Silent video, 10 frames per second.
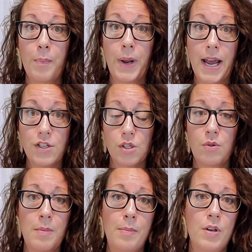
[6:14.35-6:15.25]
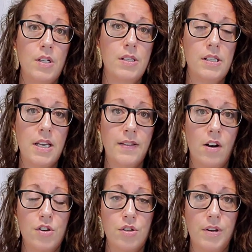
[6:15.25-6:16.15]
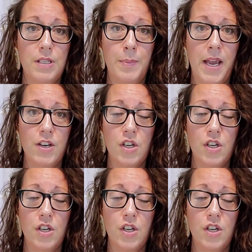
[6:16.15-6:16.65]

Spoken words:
but I just remembered seeing that on Sharin's page,